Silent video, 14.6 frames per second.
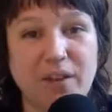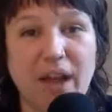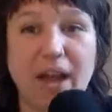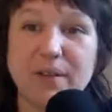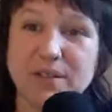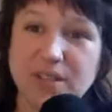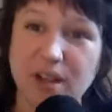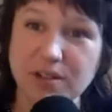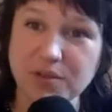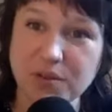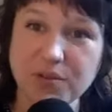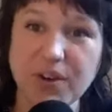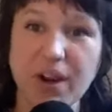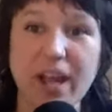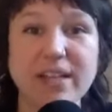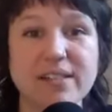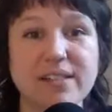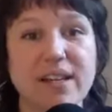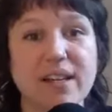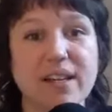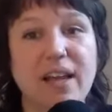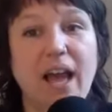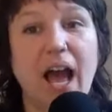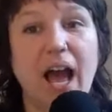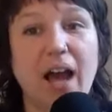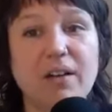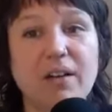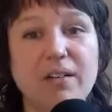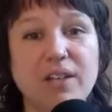of how you talk to a friend,
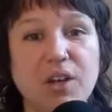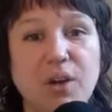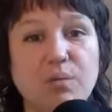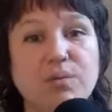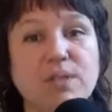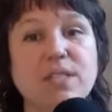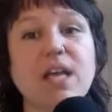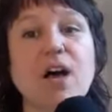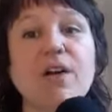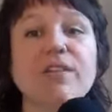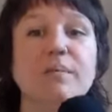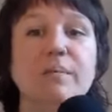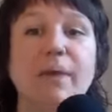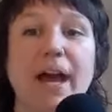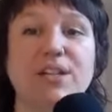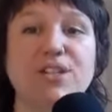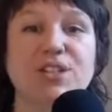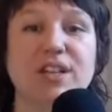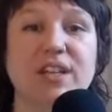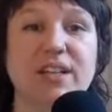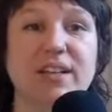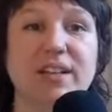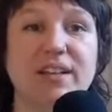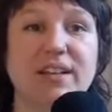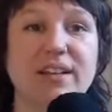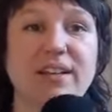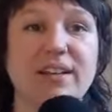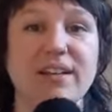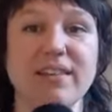how, you know, self compassion,
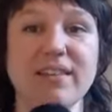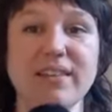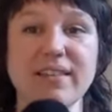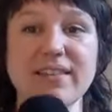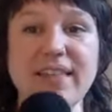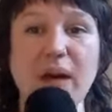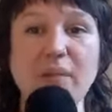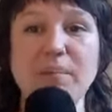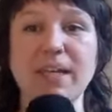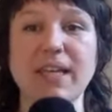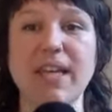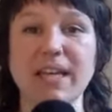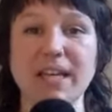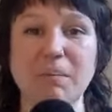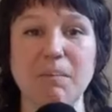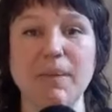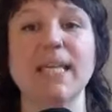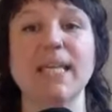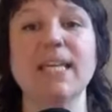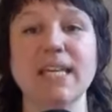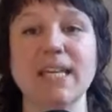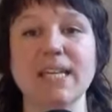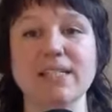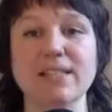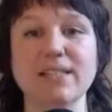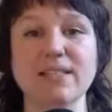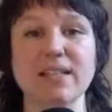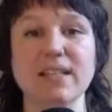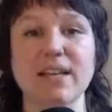that beginning
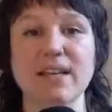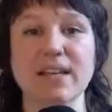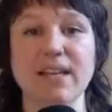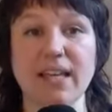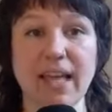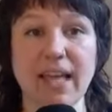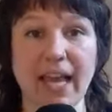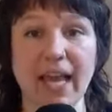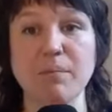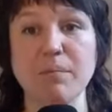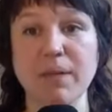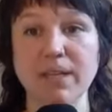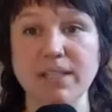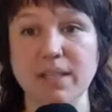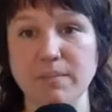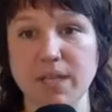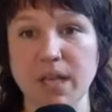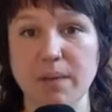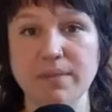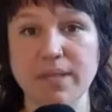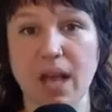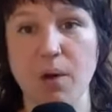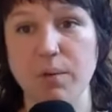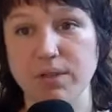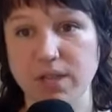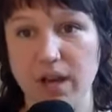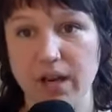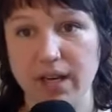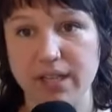piece can be sometimes how we're
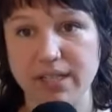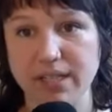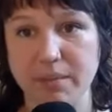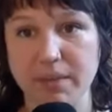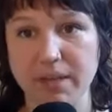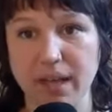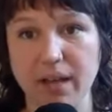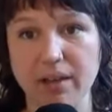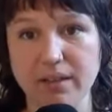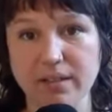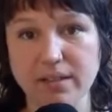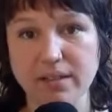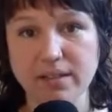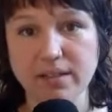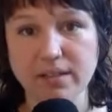talking to somebody else.